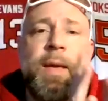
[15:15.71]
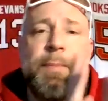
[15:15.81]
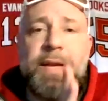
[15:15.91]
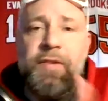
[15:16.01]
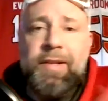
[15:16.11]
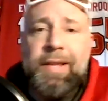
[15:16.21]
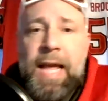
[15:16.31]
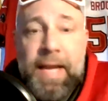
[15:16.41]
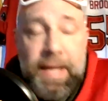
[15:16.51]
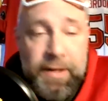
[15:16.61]
Basically,
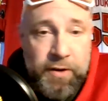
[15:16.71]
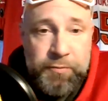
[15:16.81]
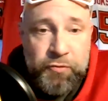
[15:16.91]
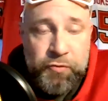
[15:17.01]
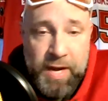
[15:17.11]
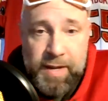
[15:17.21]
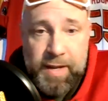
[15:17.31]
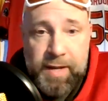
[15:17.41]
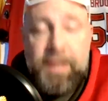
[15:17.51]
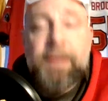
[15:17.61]
I ended up trading